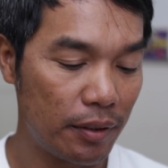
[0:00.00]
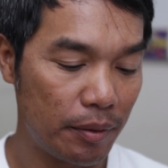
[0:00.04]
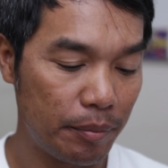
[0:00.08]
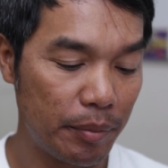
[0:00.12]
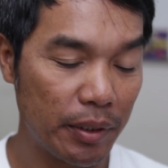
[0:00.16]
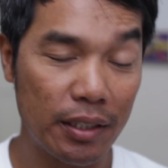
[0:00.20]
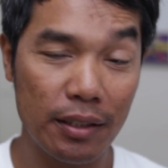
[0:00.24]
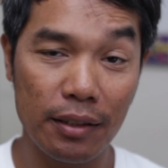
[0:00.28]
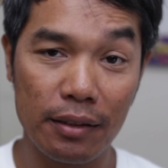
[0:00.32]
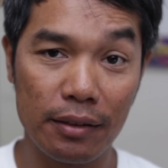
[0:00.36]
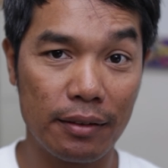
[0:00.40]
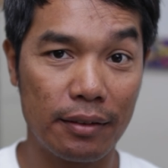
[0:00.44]

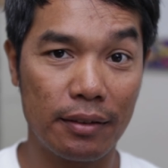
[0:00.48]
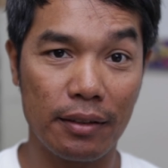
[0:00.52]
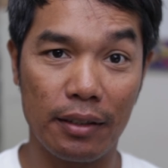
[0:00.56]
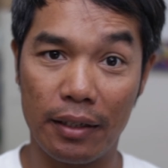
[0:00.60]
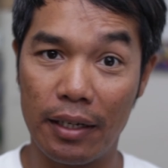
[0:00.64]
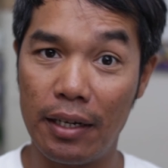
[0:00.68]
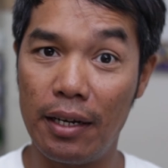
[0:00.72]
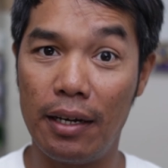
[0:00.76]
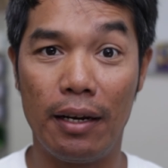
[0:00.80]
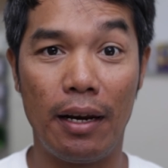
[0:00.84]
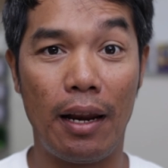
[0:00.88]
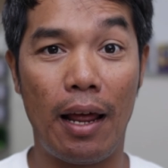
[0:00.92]
Because
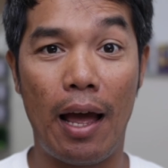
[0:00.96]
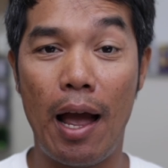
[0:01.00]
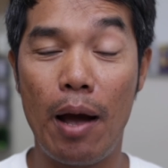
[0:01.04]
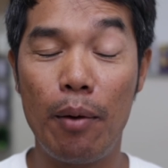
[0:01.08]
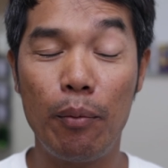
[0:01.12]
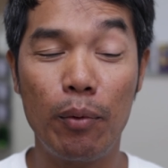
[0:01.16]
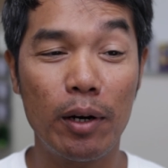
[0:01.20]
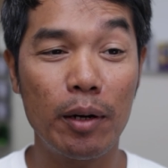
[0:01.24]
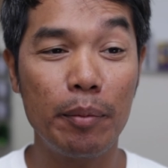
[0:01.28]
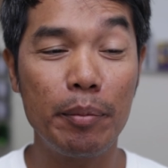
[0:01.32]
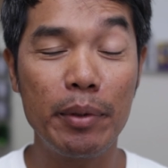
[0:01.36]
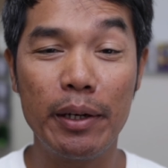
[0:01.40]
again, I
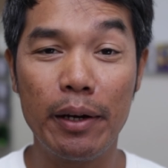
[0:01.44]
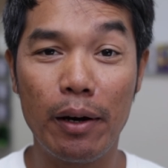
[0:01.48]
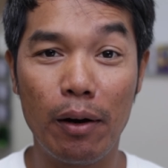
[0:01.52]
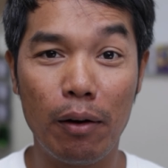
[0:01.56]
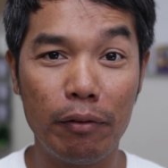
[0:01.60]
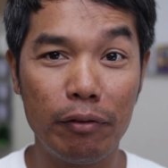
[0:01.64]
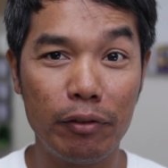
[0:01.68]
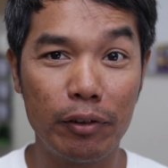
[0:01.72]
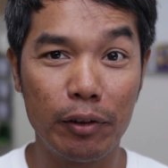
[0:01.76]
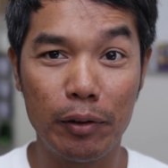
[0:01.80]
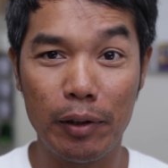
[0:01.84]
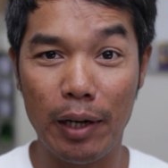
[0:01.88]
want to be
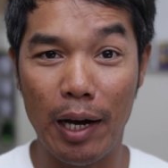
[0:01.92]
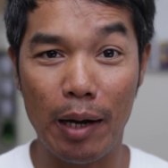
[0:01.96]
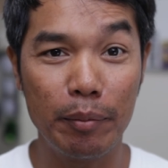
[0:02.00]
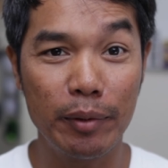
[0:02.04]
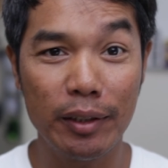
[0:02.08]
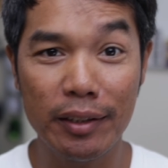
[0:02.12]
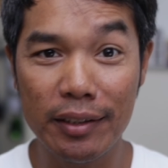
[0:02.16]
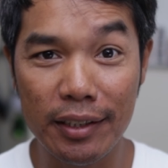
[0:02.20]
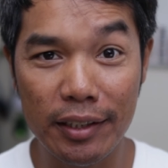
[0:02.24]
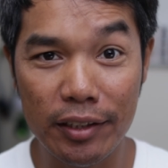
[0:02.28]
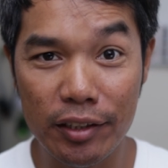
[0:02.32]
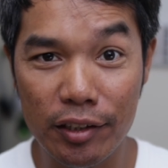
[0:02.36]
helpful. I'm
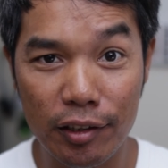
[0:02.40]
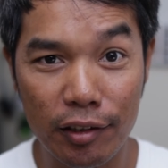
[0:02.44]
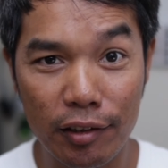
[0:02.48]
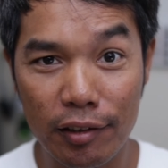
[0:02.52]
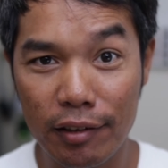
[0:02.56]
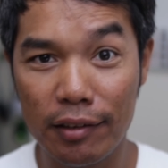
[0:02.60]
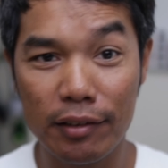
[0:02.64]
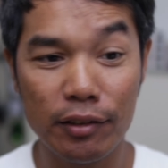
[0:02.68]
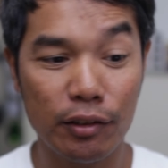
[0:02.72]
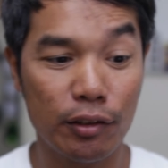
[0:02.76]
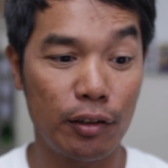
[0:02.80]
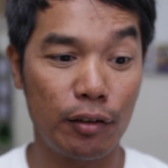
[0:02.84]
a teacher,
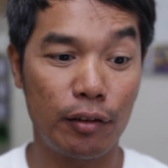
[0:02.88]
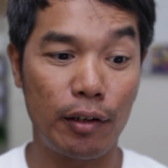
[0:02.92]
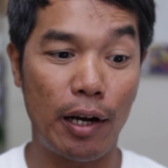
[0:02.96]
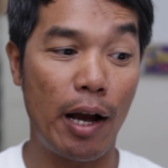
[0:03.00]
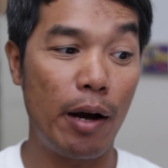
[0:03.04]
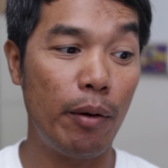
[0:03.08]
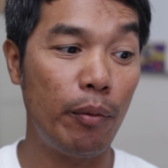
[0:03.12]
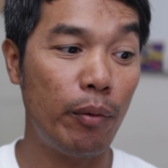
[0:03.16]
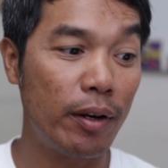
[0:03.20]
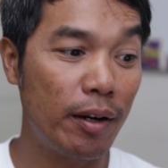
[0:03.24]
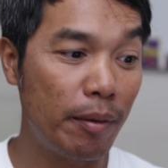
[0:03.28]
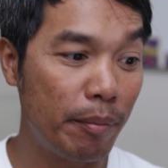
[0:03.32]
so
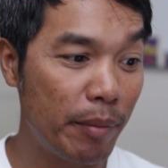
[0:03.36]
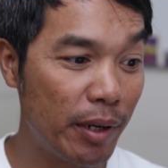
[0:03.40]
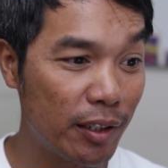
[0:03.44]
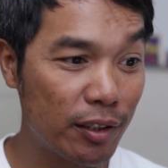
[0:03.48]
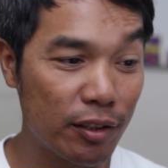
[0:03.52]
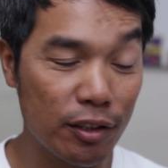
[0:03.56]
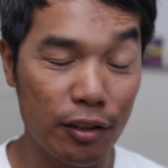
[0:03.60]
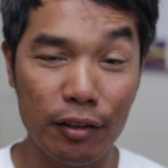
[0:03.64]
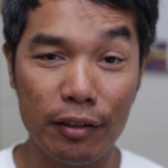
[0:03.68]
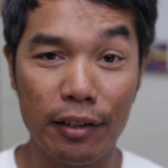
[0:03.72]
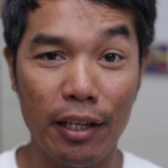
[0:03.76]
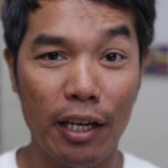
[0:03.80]
I want to make
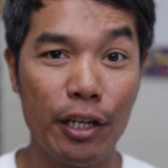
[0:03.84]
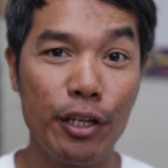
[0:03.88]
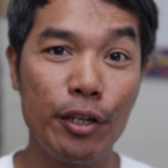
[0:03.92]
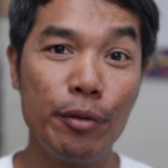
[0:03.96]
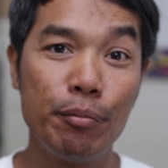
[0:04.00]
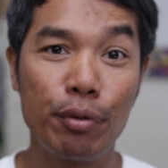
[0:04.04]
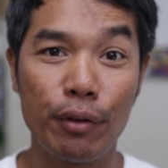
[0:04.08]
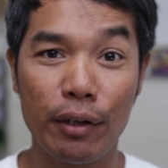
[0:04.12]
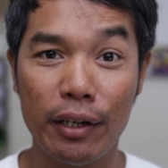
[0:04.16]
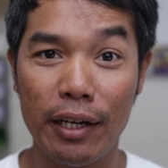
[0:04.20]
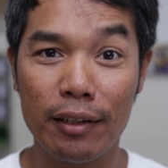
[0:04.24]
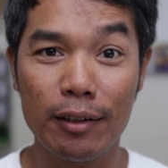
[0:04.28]
sure that you
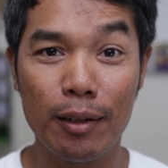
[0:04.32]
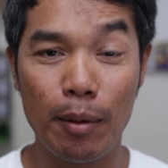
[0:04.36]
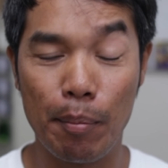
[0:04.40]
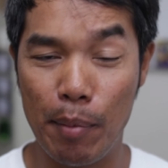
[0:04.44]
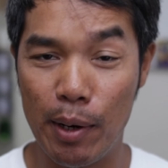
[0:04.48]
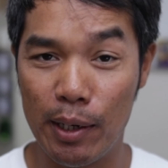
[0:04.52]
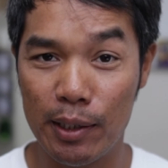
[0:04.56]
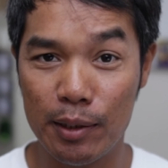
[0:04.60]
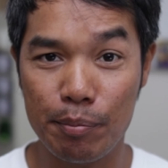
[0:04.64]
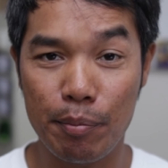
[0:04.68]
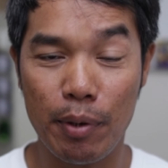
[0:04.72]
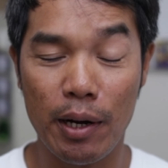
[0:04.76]
bring out the
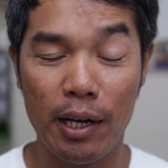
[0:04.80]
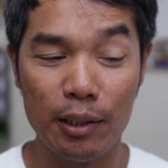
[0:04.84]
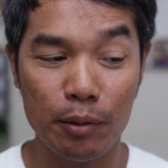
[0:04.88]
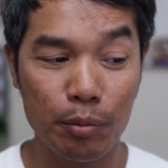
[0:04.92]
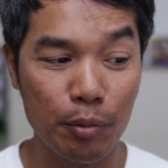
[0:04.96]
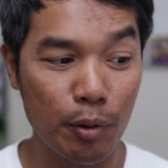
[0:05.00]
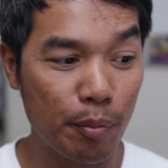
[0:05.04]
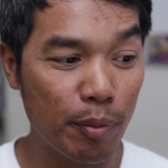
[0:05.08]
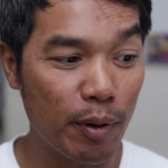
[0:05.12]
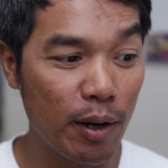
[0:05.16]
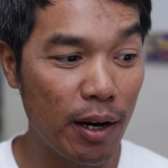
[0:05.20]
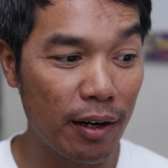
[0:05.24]
best
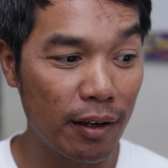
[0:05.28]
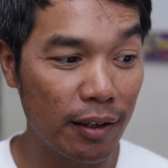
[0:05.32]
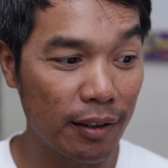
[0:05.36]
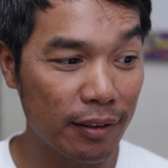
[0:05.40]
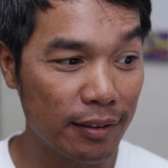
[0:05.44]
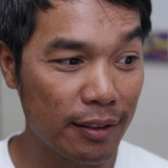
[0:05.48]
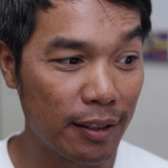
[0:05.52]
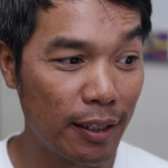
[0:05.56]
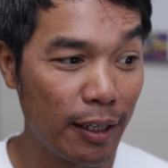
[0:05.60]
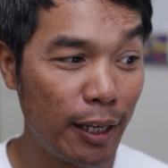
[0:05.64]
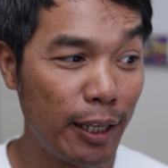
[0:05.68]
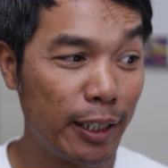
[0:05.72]
possible
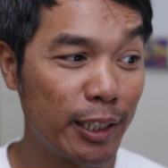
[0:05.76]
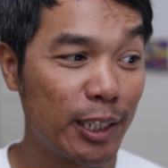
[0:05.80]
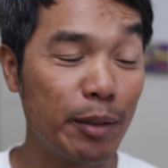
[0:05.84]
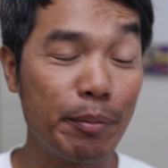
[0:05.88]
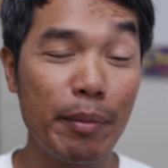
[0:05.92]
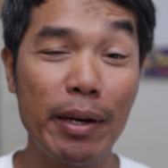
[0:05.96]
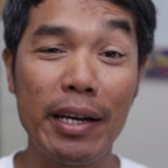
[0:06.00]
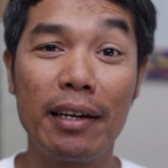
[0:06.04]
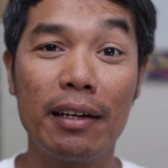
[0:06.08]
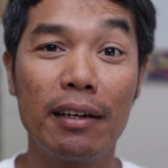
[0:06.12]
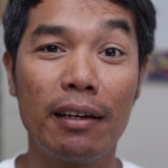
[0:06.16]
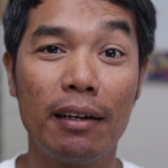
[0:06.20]
products to
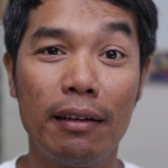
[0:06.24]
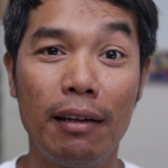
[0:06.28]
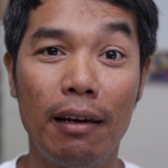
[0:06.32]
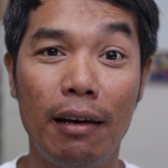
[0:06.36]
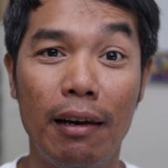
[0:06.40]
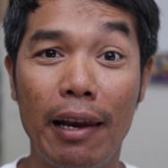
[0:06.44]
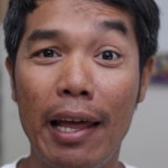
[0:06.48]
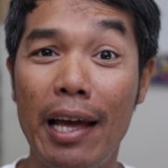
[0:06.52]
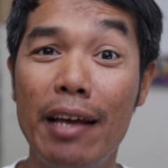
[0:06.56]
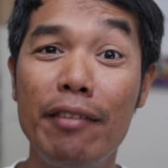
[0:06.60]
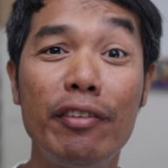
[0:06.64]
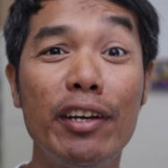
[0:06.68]
make
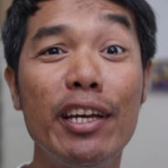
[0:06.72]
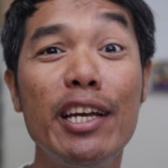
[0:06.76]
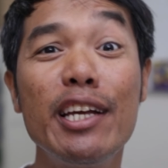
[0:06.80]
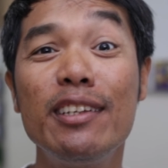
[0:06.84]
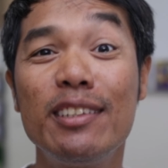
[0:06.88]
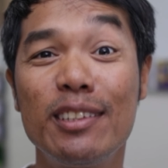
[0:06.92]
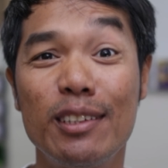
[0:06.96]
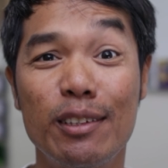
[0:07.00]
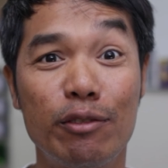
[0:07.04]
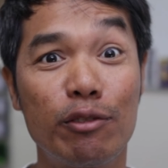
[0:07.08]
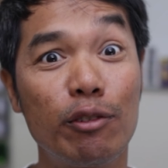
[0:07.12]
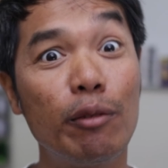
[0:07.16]
life
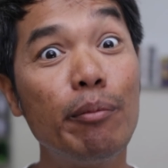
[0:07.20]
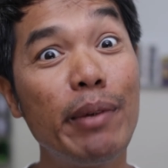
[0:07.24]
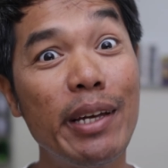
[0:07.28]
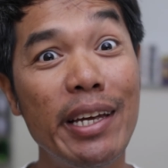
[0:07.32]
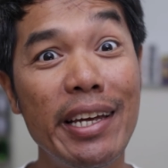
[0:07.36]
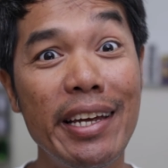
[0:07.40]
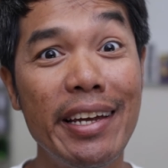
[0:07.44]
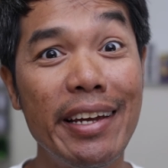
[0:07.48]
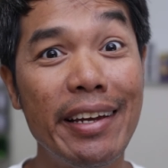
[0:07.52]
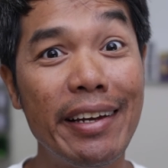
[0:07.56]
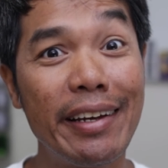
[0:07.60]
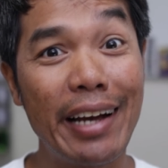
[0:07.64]
easier for
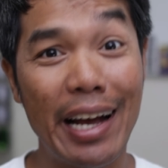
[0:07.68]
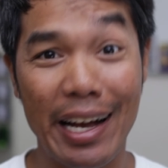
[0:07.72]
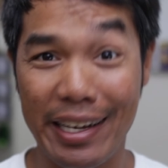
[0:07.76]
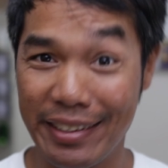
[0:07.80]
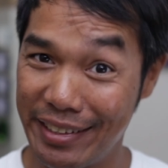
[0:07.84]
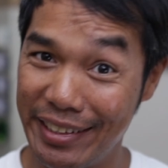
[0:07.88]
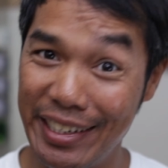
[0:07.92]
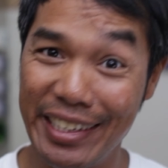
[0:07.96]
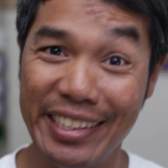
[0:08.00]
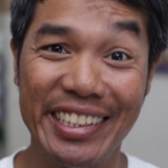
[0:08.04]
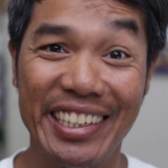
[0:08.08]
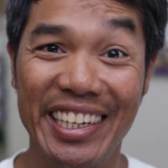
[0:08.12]
me as
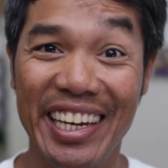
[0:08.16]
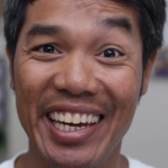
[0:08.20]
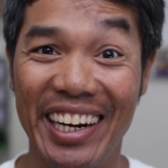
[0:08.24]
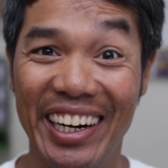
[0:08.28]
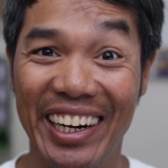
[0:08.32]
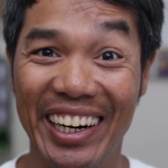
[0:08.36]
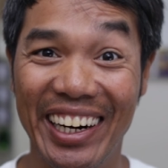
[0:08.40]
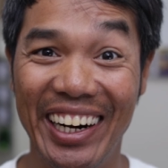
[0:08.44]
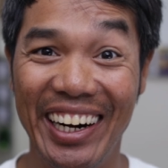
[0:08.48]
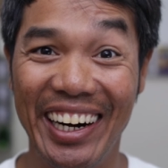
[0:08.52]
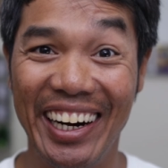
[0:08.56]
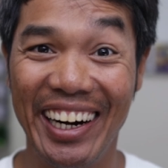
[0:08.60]
an
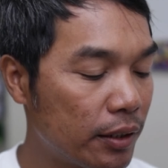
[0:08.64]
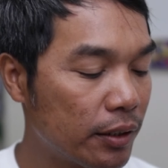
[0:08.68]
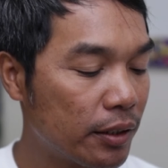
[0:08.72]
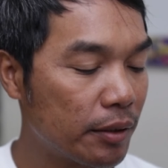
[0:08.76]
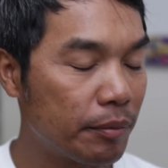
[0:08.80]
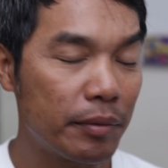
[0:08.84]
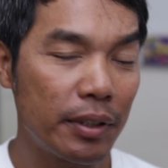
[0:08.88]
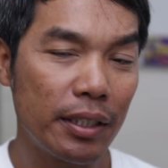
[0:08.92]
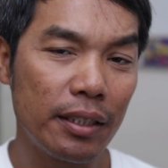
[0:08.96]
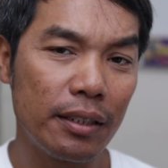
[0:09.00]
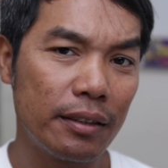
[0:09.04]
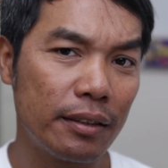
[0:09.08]
educator. Here are
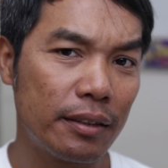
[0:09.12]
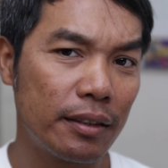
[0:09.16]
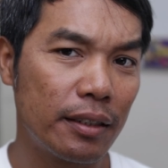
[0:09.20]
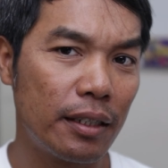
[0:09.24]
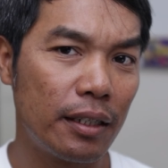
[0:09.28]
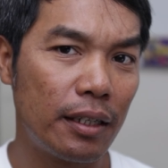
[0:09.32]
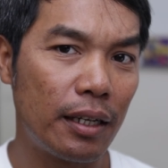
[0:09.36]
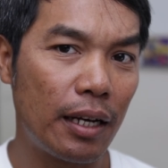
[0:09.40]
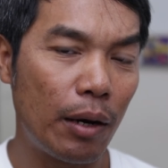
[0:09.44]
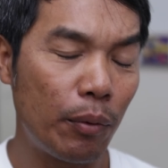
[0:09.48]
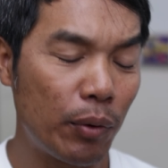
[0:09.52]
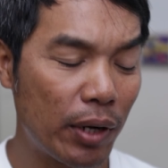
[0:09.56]
some things
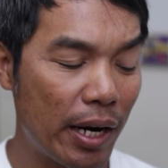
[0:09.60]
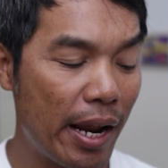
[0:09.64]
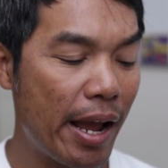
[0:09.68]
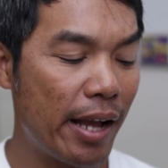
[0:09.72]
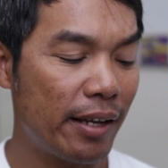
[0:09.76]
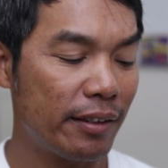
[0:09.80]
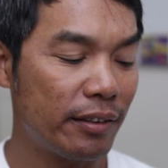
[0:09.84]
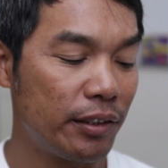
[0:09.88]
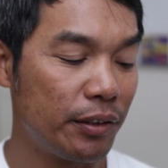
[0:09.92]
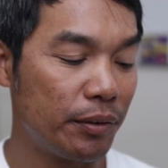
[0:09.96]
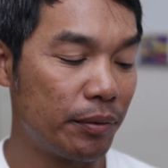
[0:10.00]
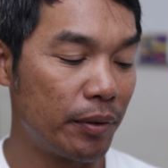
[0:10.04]
I want to
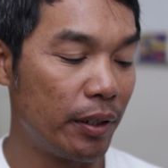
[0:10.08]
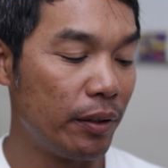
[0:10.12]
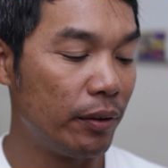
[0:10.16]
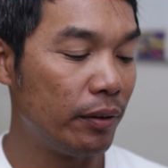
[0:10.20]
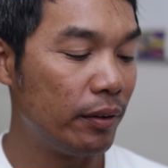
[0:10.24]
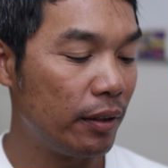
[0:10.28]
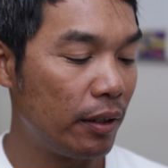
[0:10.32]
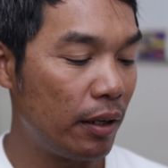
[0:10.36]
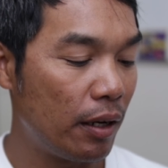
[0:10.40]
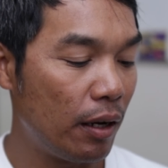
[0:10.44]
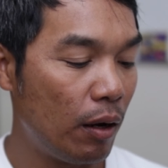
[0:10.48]
ask you, Rode.